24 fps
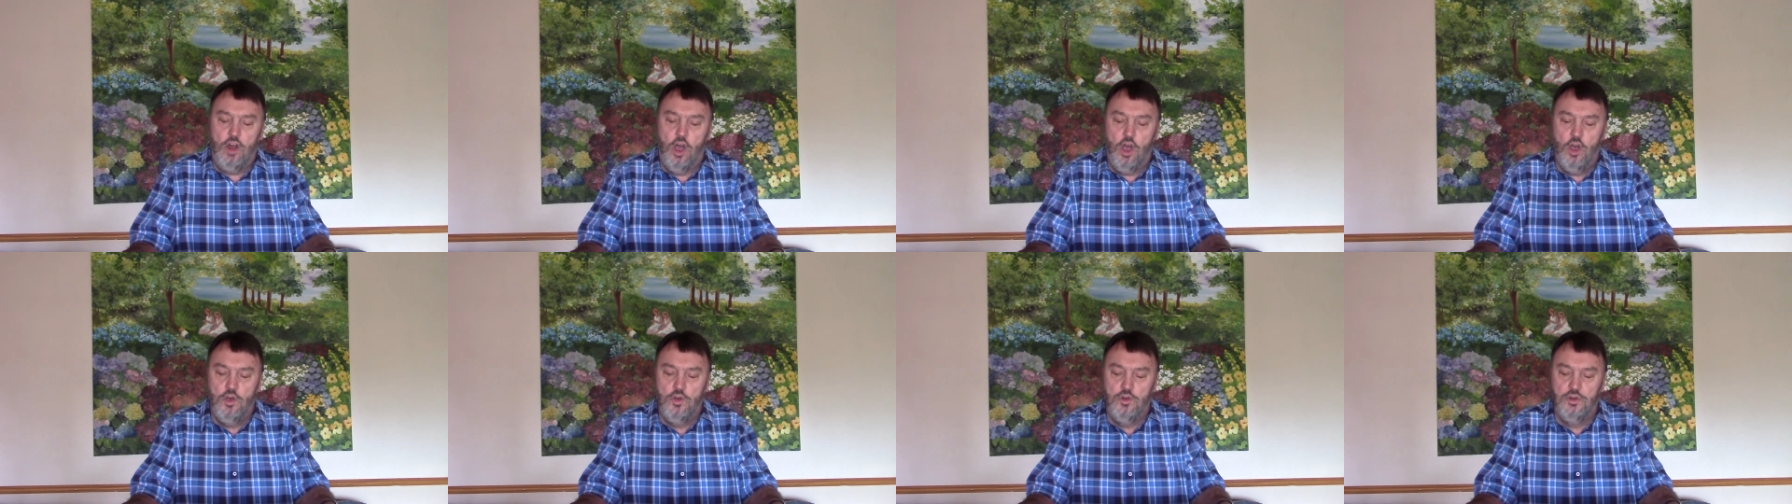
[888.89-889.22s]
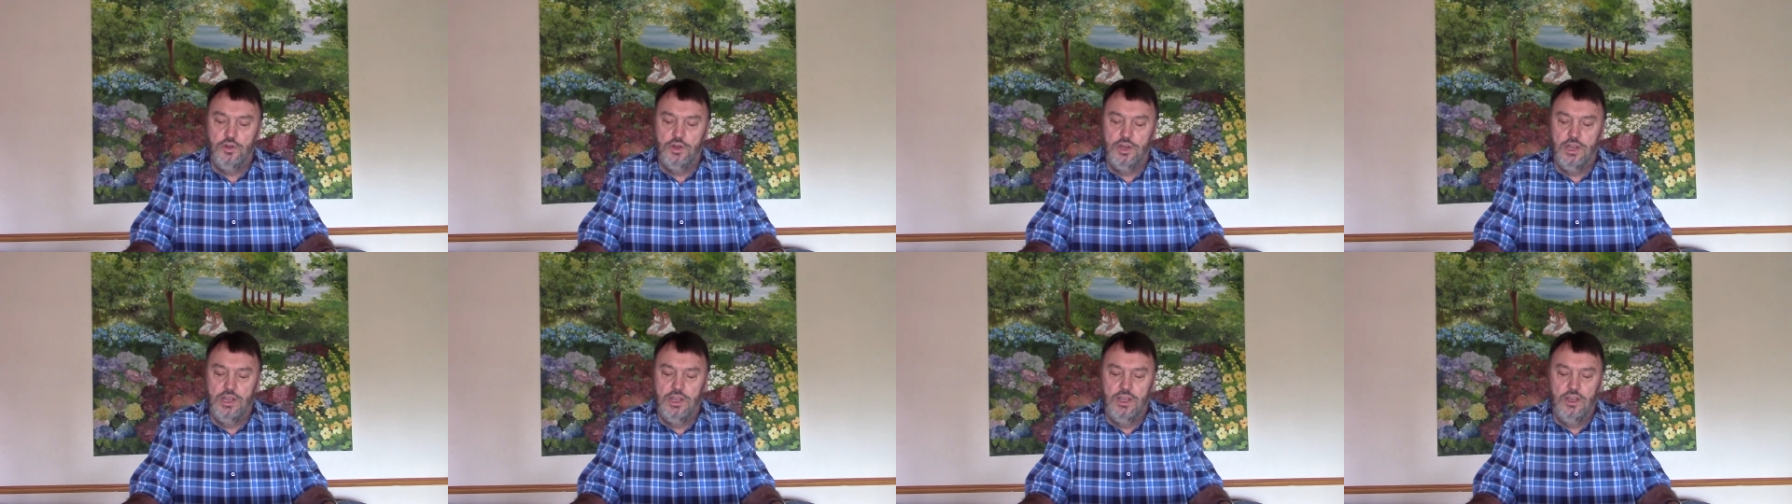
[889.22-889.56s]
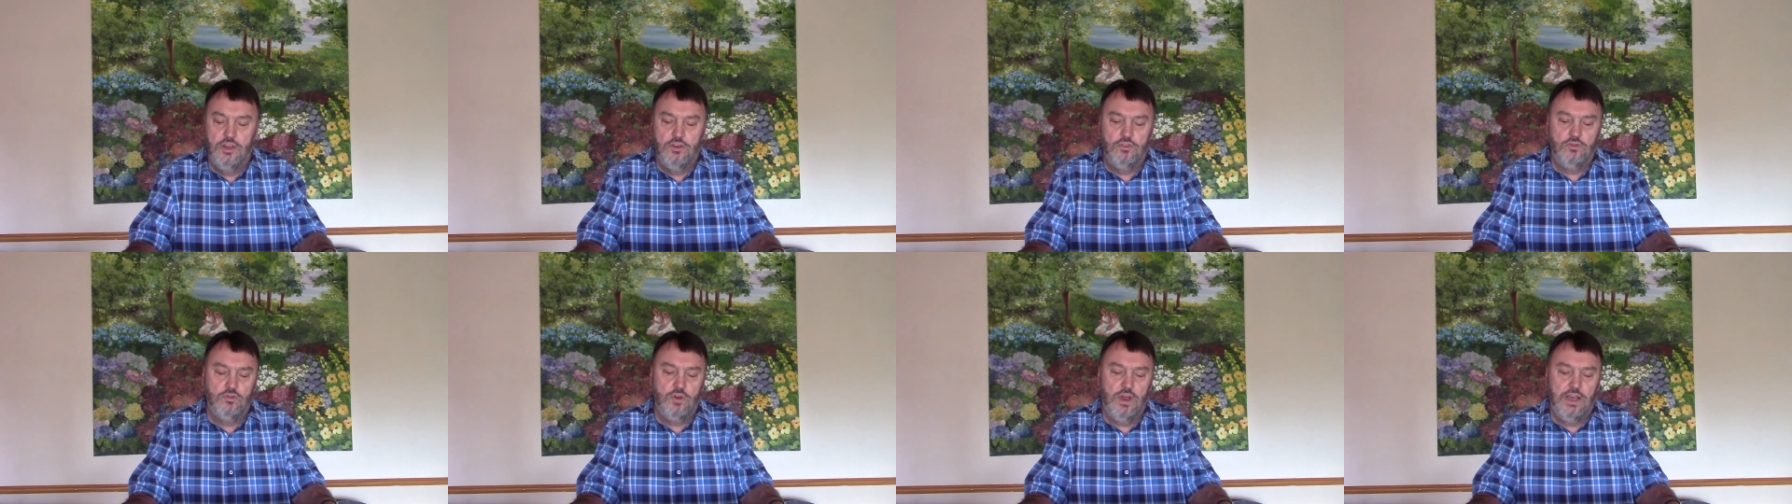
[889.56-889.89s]
own
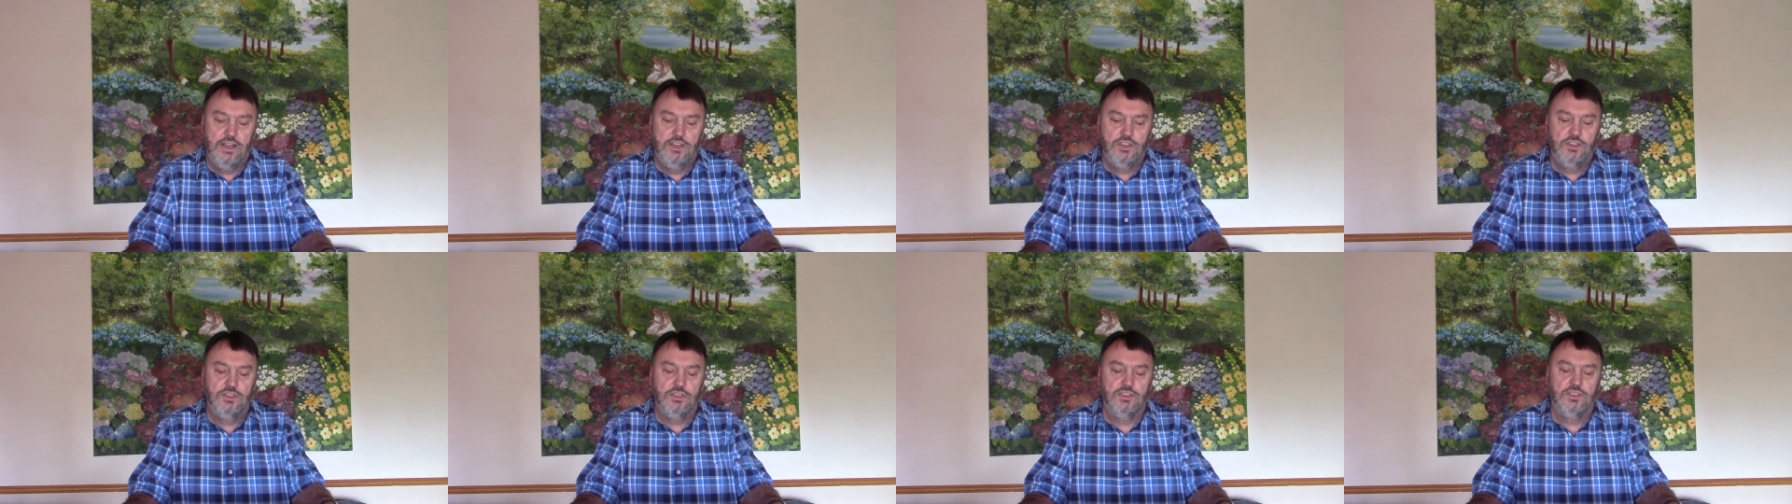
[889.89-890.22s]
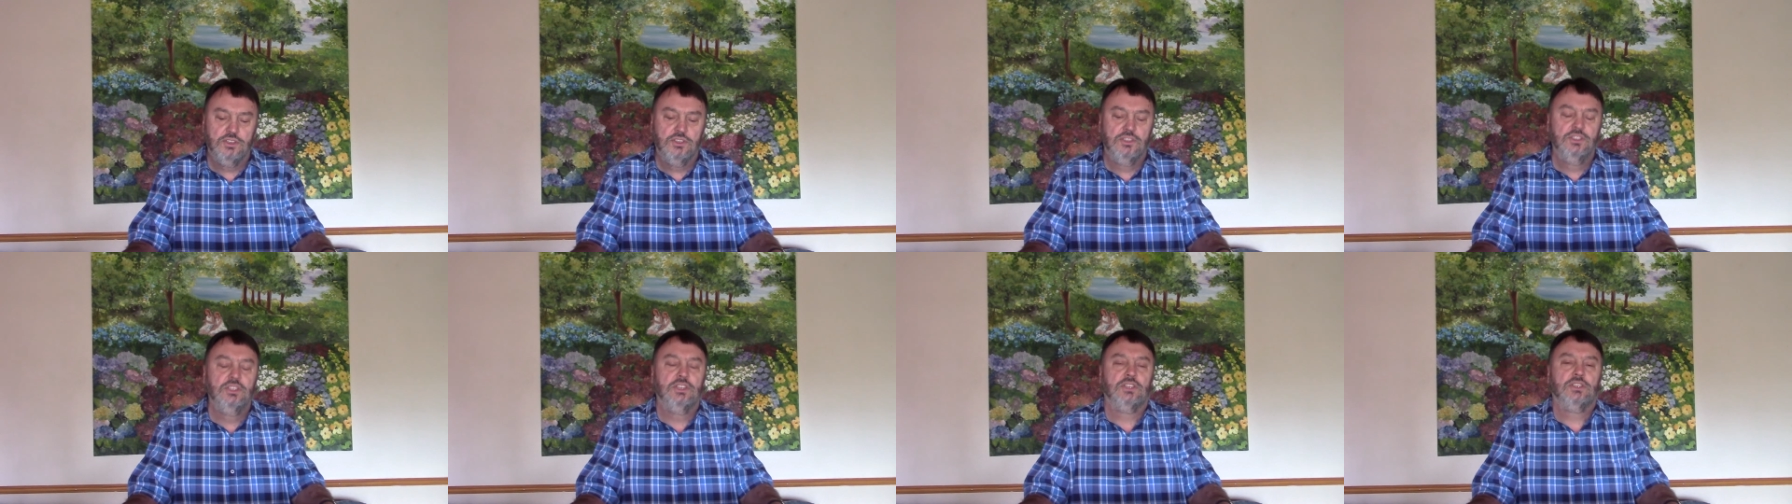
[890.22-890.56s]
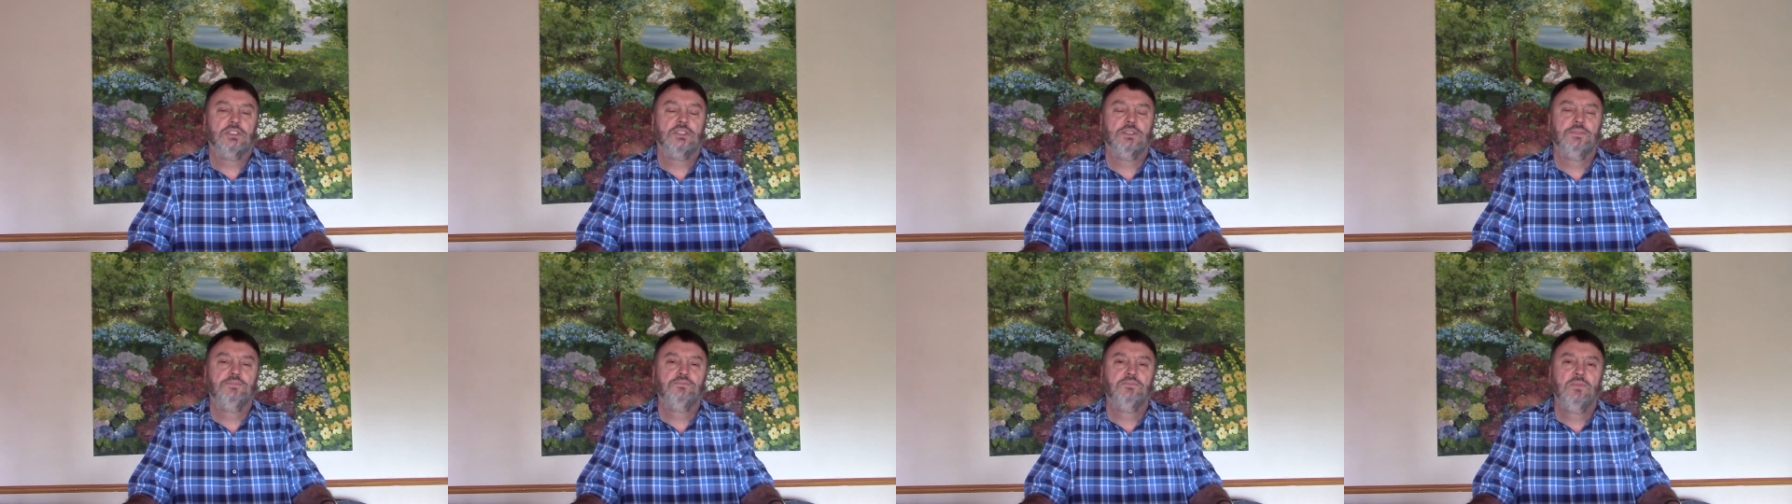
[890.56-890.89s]

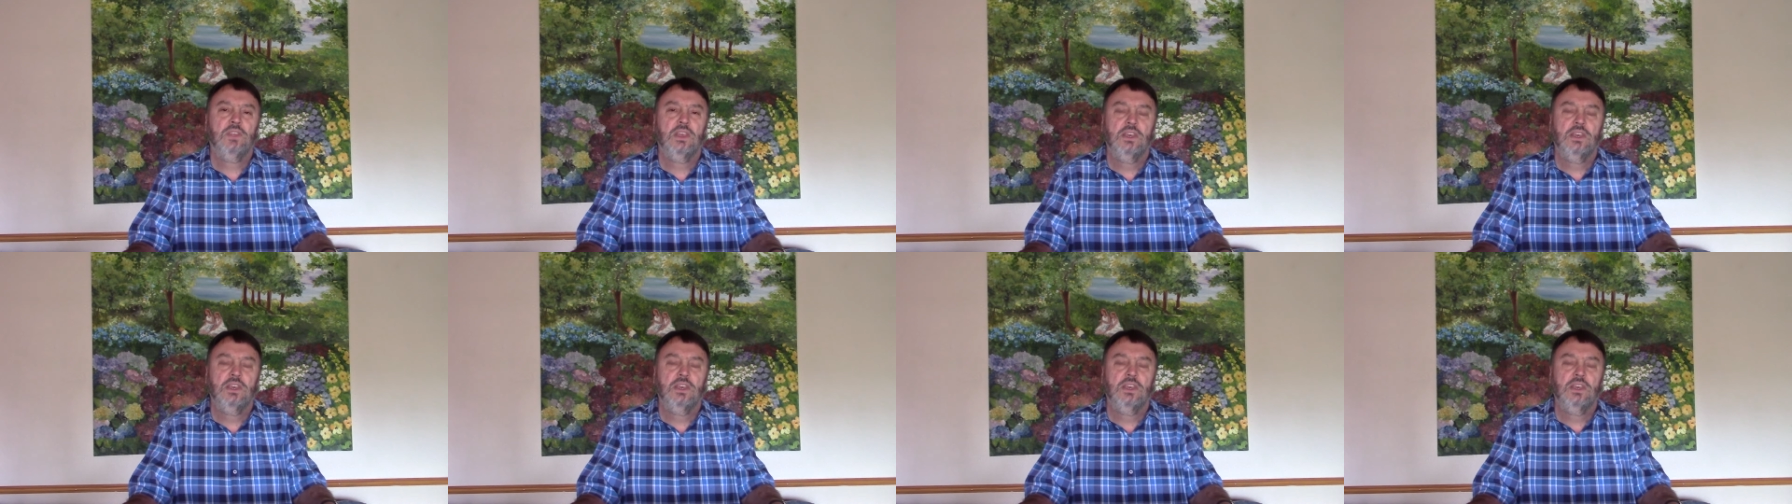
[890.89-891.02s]
righteousness.